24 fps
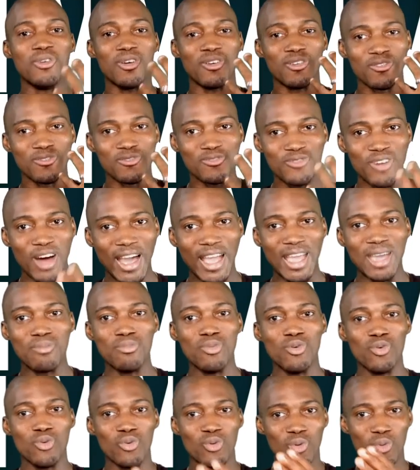
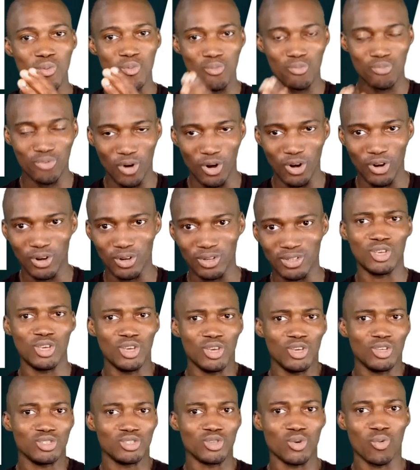viable product.
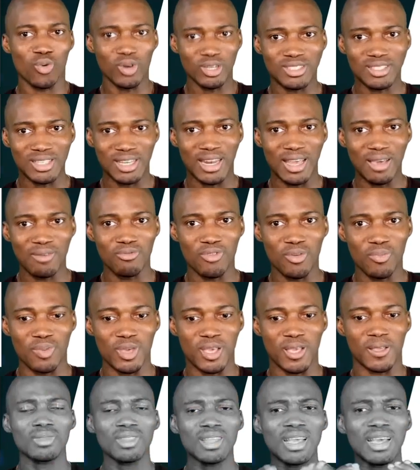So what's an MVP?
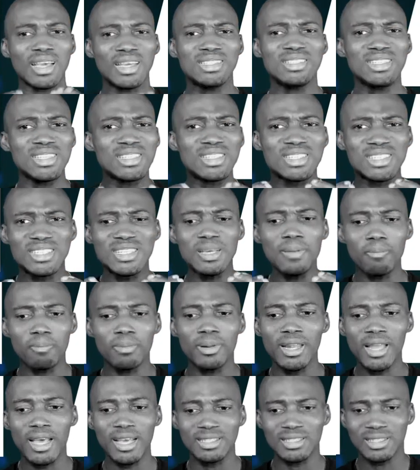It's the
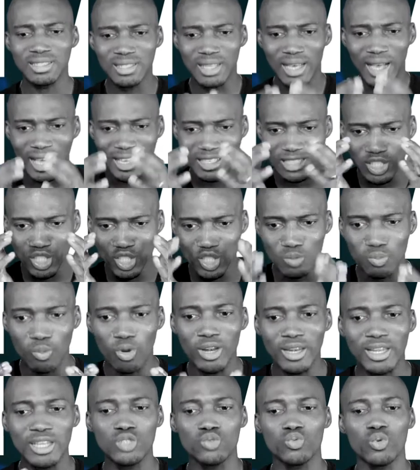simplest and
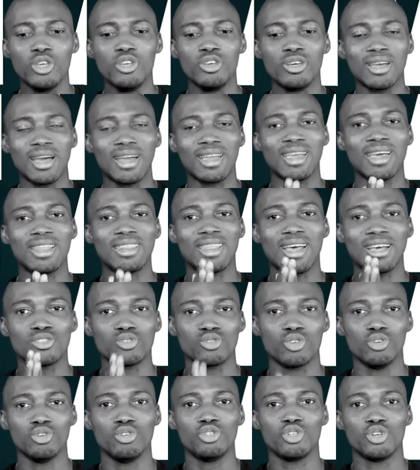smallest way you can get that
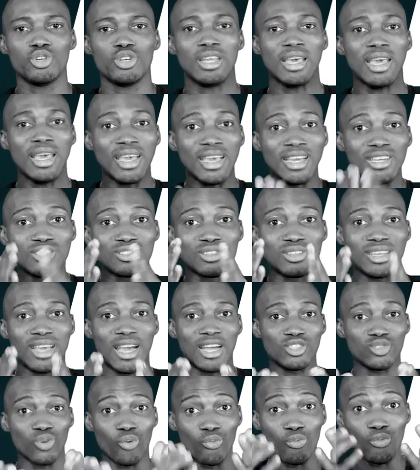solution into the
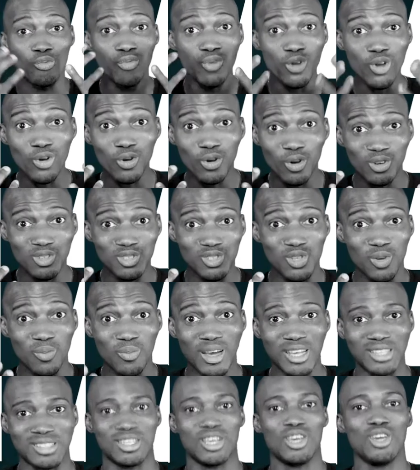hands of real
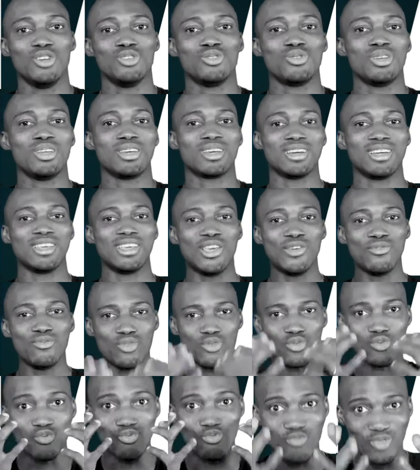customers so they can give
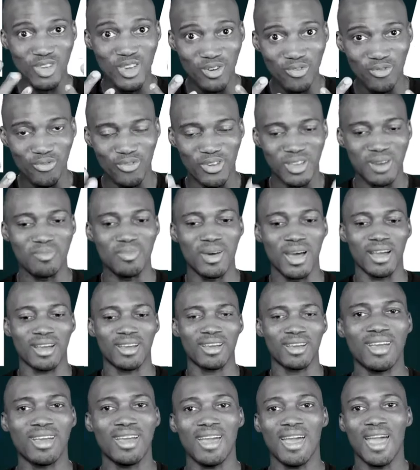you real feedback.
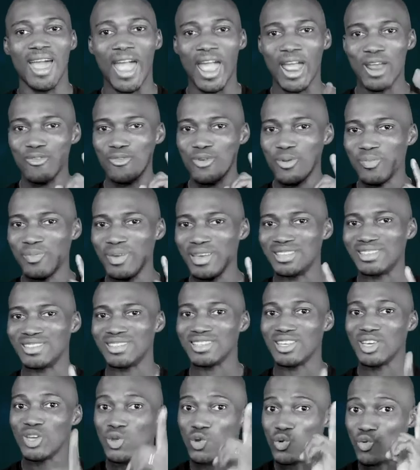I repeat,
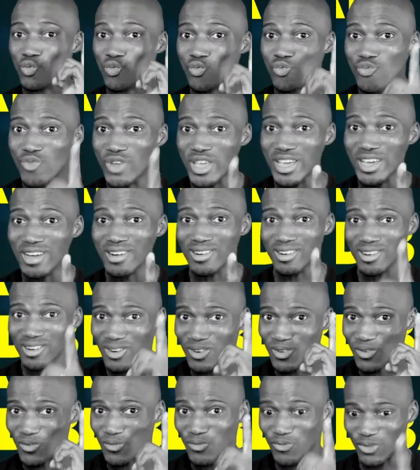real
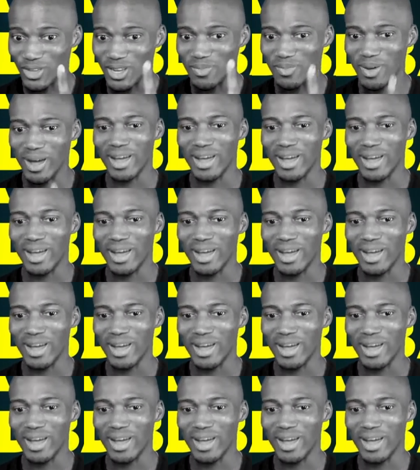feedback.